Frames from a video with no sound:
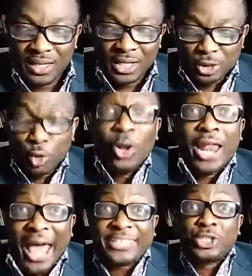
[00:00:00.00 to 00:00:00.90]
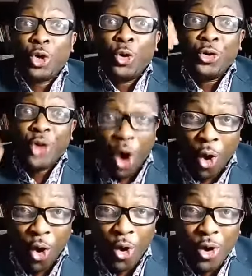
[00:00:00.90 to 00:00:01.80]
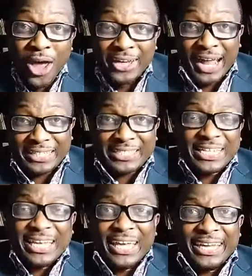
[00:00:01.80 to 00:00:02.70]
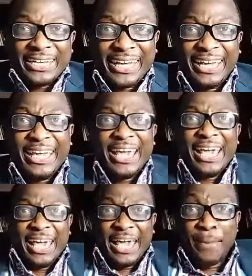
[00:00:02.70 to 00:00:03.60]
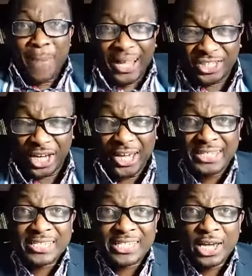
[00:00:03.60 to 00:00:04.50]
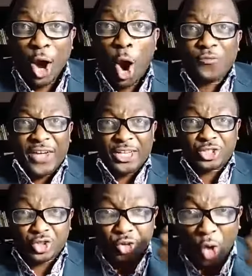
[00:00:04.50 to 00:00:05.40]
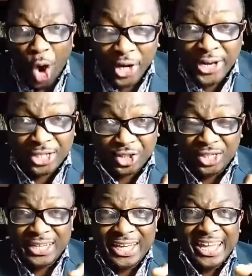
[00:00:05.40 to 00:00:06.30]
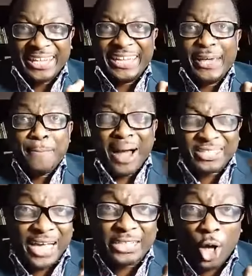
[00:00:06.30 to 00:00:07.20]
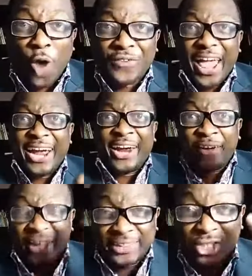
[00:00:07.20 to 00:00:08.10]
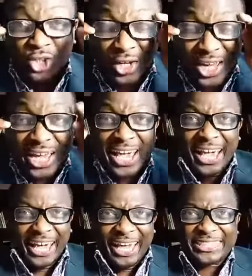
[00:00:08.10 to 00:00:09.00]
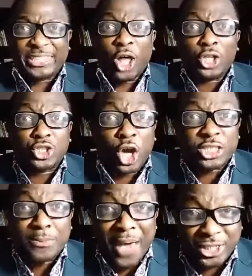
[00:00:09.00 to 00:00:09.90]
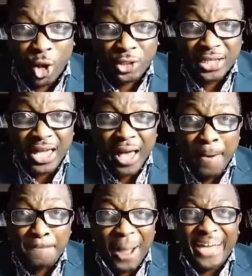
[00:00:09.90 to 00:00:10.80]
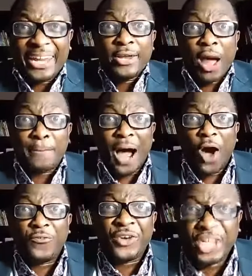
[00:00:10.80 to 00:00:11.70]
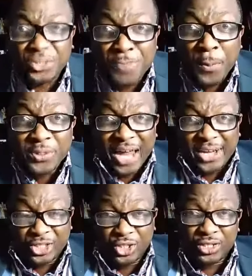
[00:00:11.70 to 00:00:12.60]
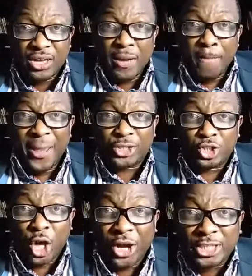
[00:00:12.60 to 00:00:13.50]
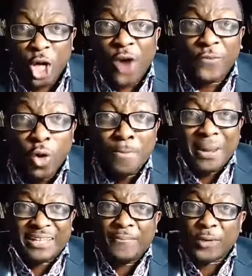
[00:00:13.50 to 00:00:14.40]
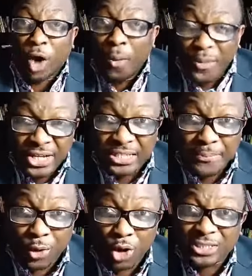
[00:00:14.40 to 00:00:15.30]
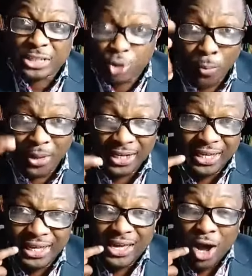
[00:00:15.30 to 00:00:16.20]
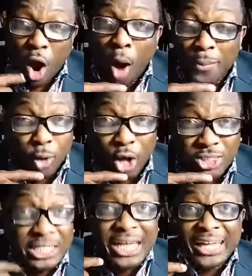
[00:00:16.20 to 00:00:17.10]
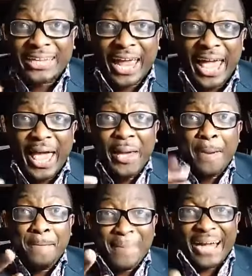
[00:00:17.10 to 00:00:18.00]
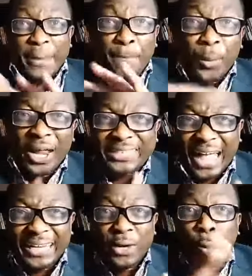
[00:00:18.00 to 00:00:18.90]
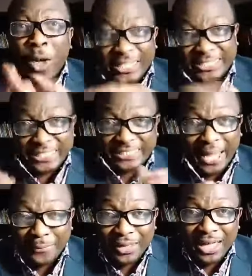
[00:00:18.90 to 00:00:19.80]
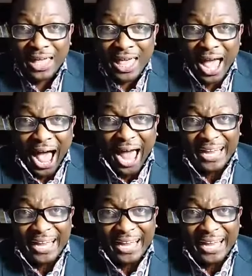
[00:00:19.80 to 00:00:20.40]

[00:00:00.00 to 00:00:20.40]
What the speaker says: To let you know that the emergence of a strong nation, the emergence of a great nation, is not just measured by the number of rich people in that nation. Majority of whom might have become rich because they stole money, or because they manipulated the weak system and